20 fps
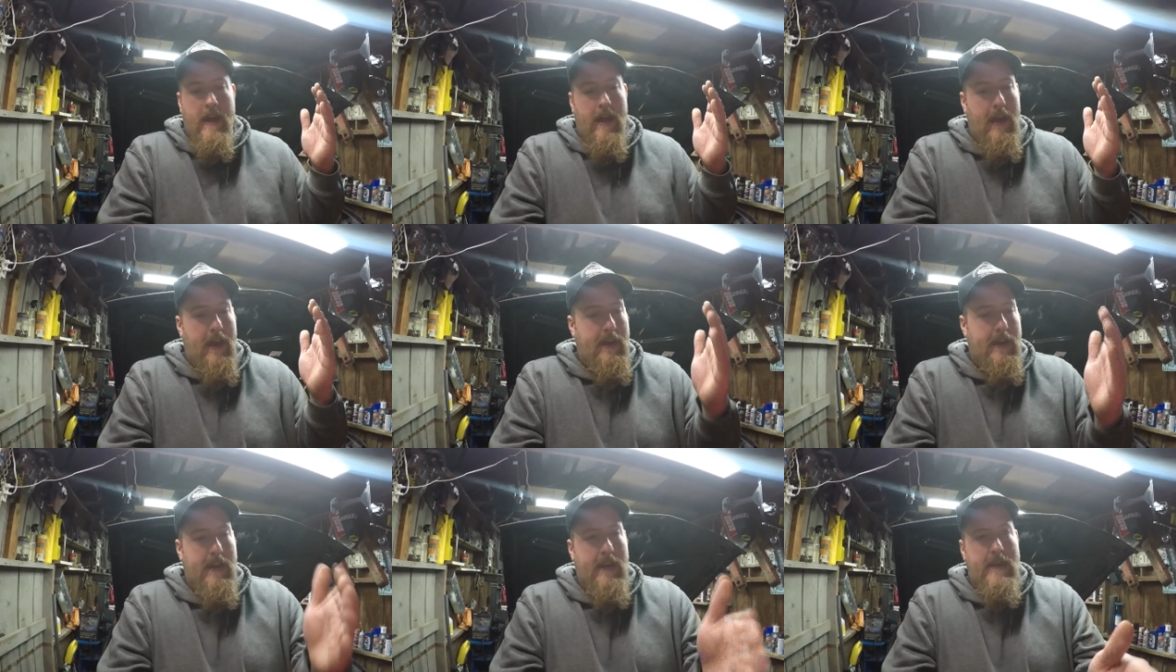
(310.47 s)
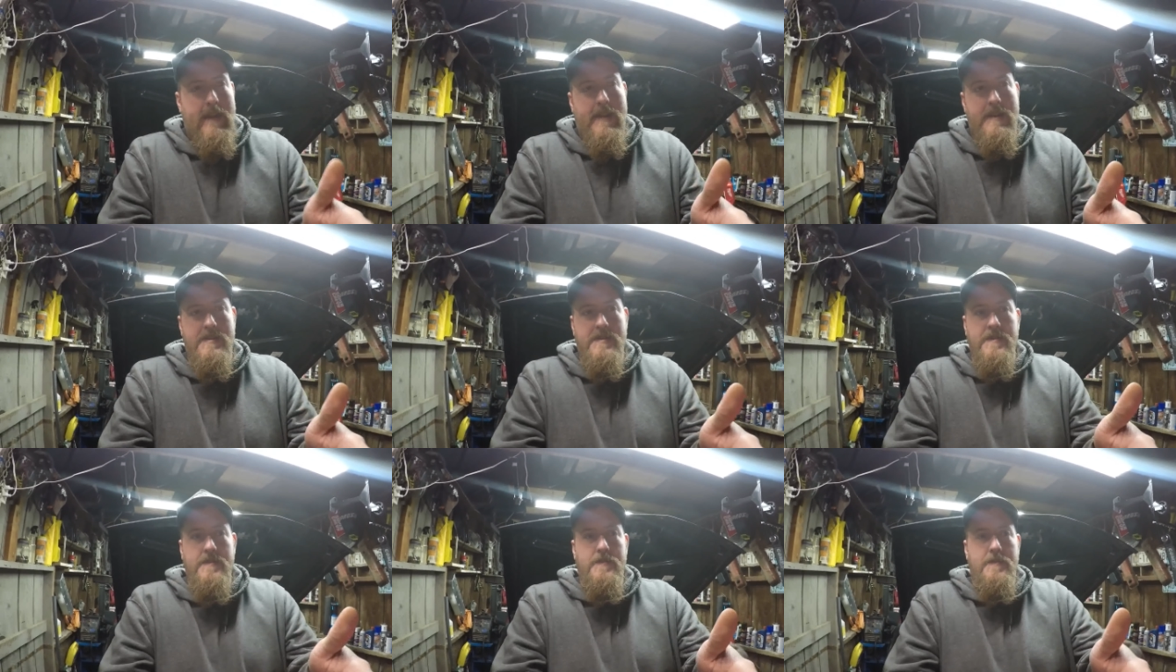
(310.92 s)
I need an
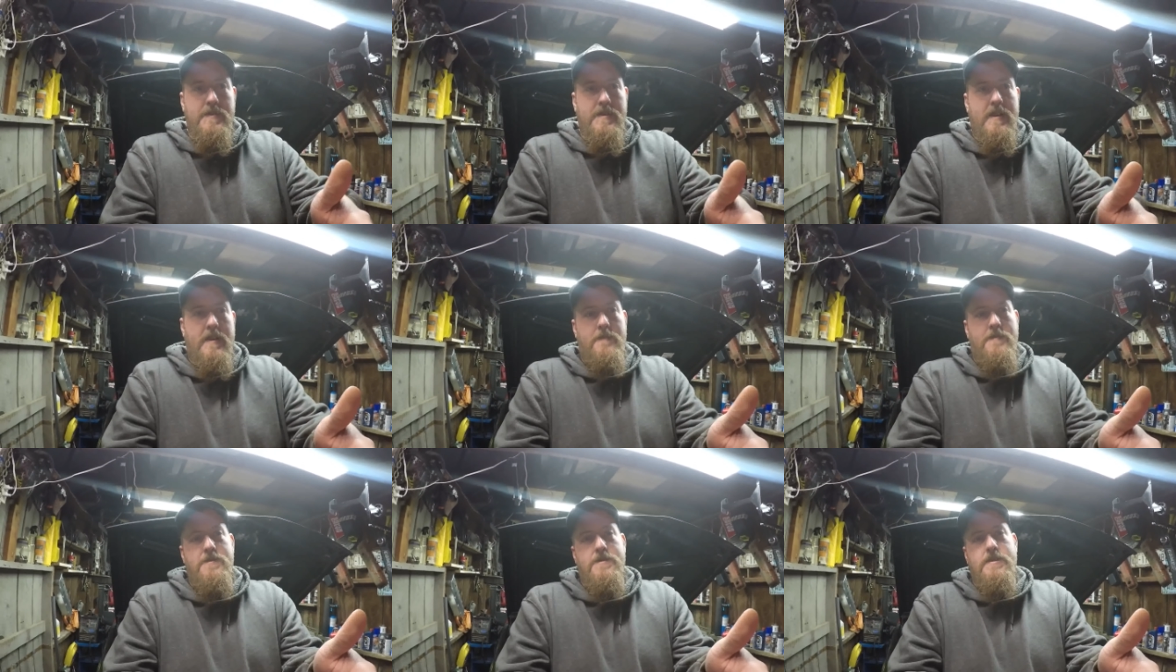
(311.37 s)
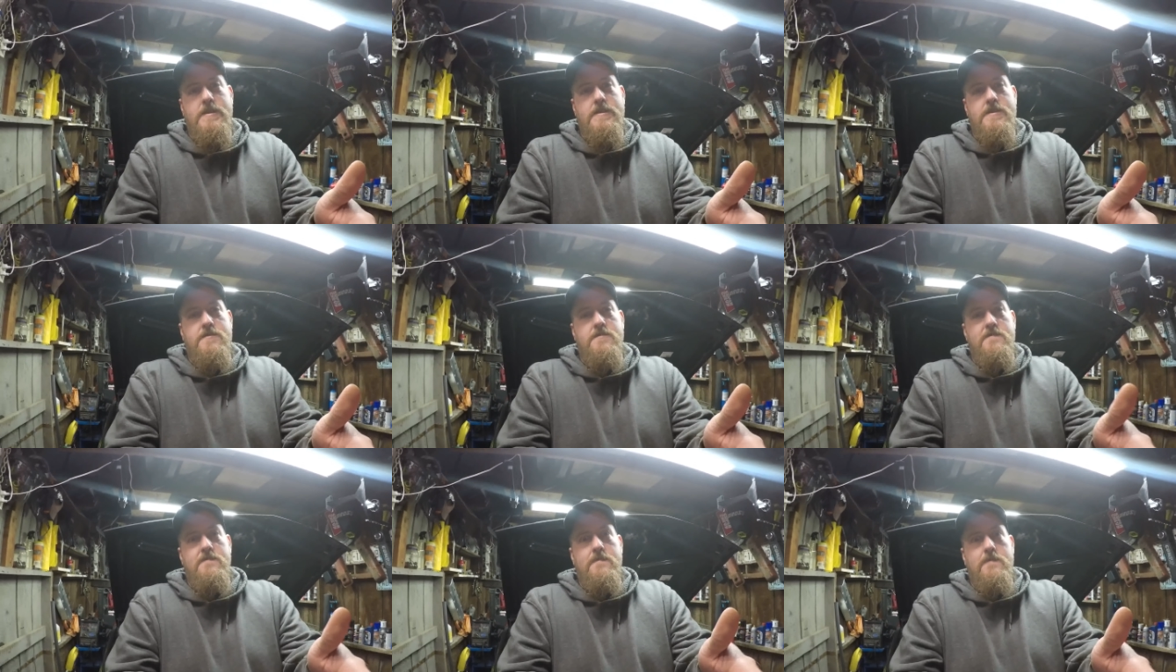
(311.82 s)
engine coolant temperature
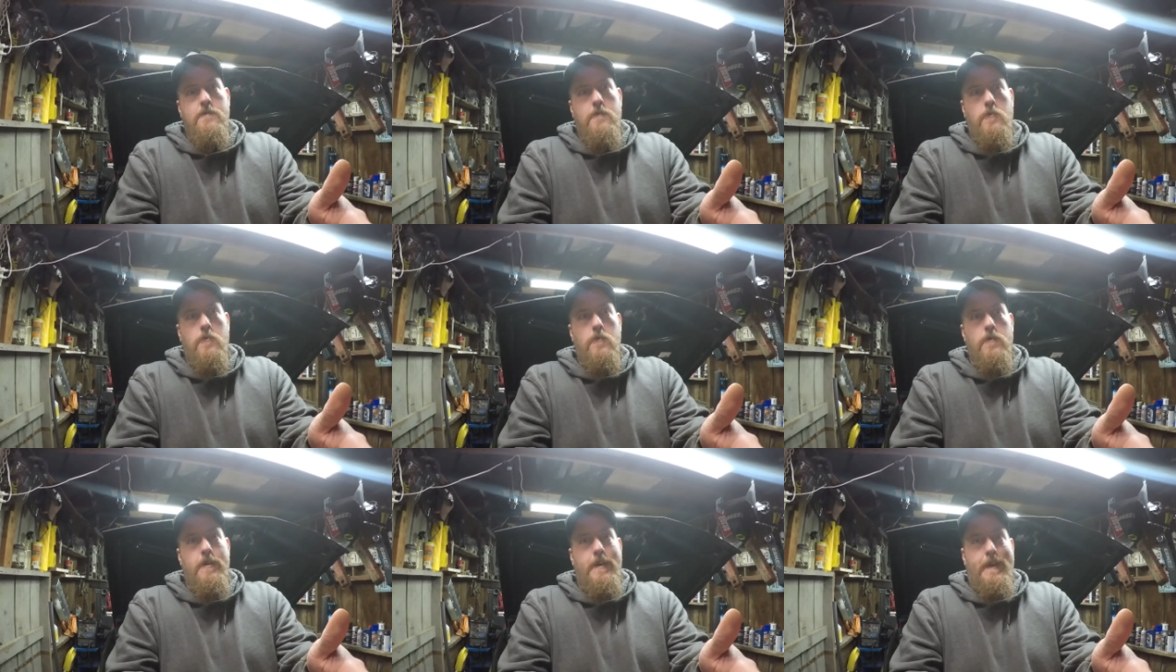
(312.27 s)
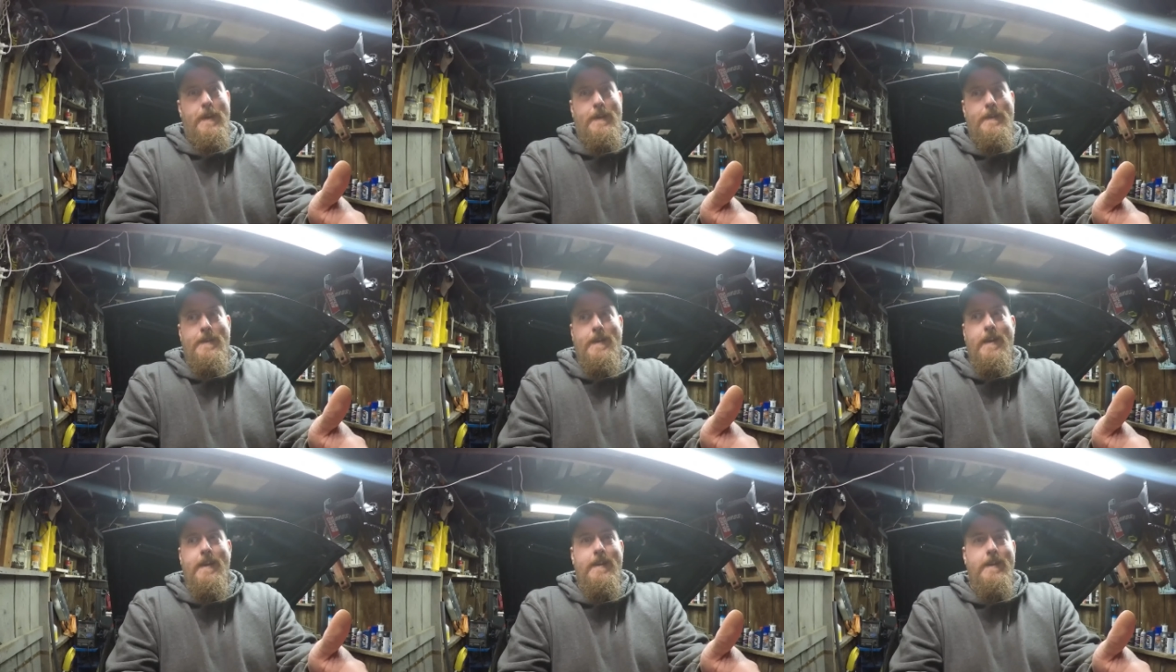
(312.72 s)
sensor for a
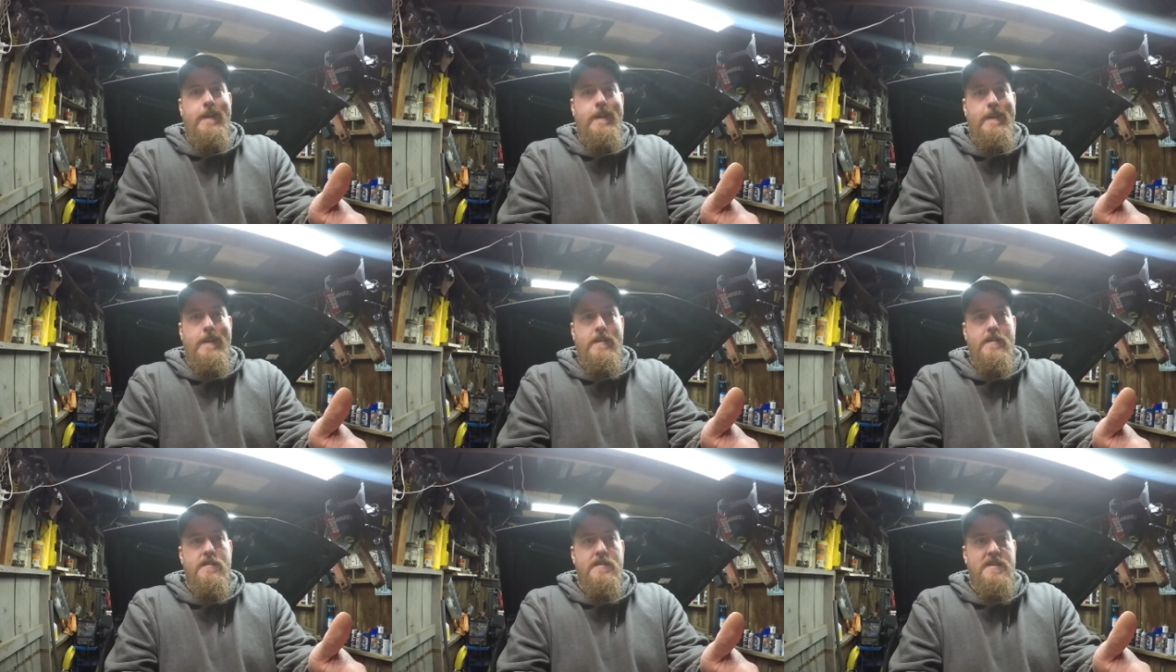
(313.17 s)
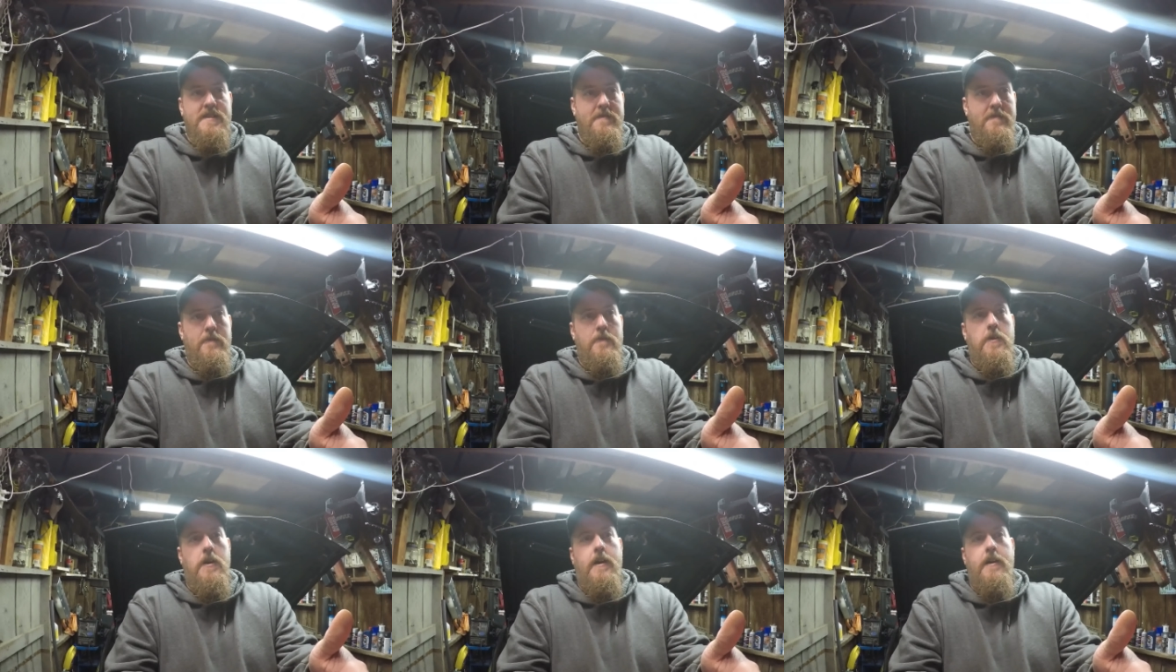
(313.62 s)
99
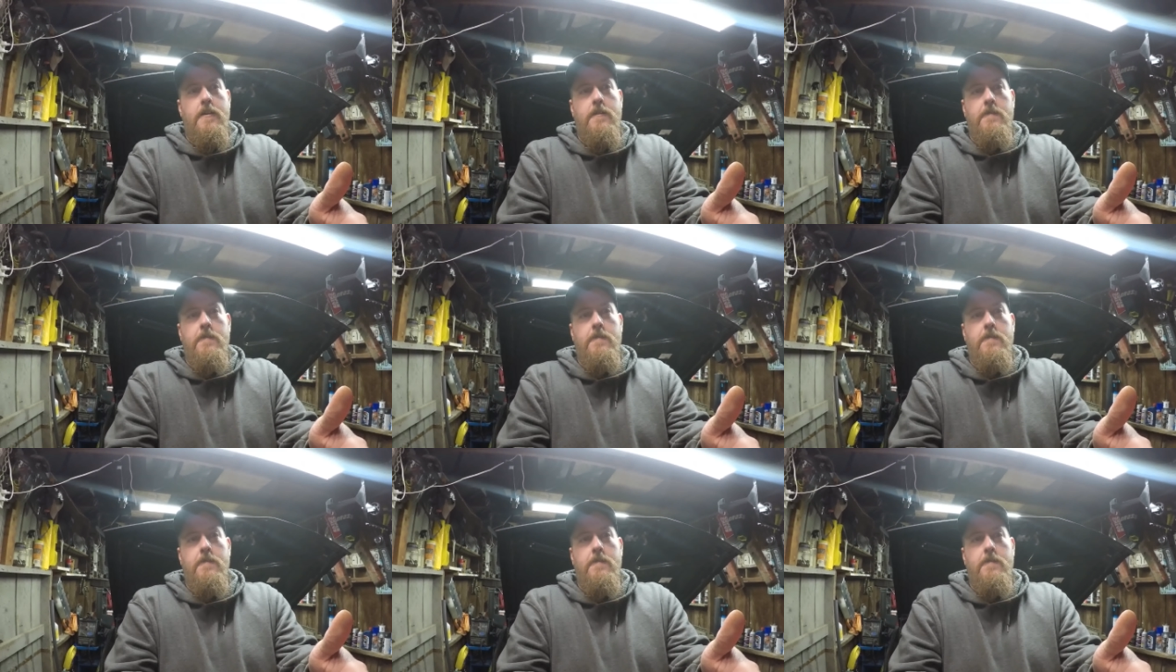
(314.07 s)
Silverado